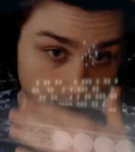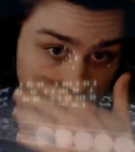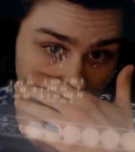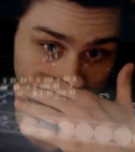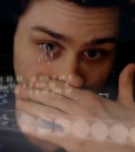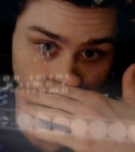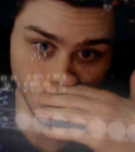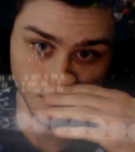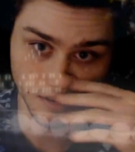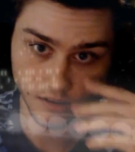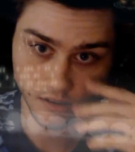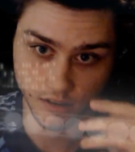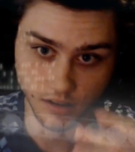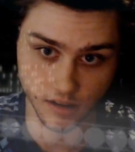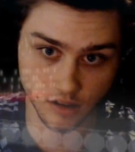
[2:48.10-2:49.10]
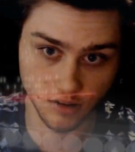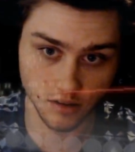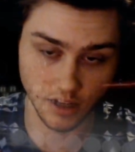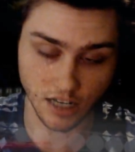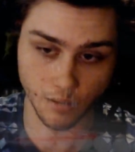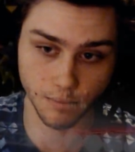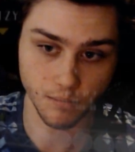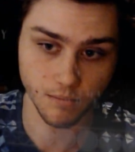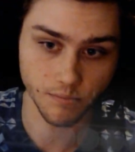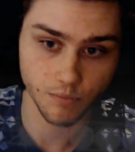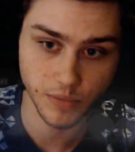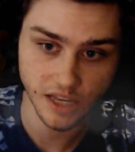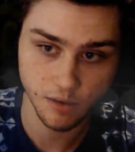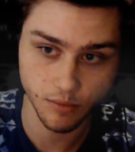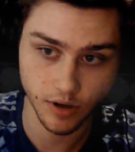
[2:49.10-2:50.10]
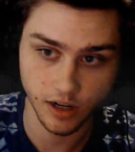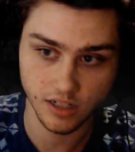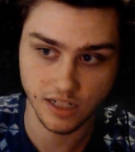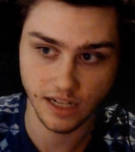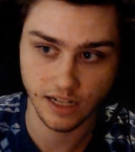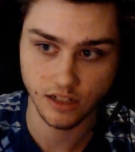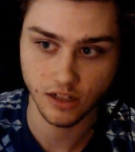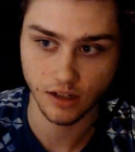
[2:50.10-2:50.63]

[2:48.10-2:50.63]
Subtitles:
because there's like a big part of tech chasing.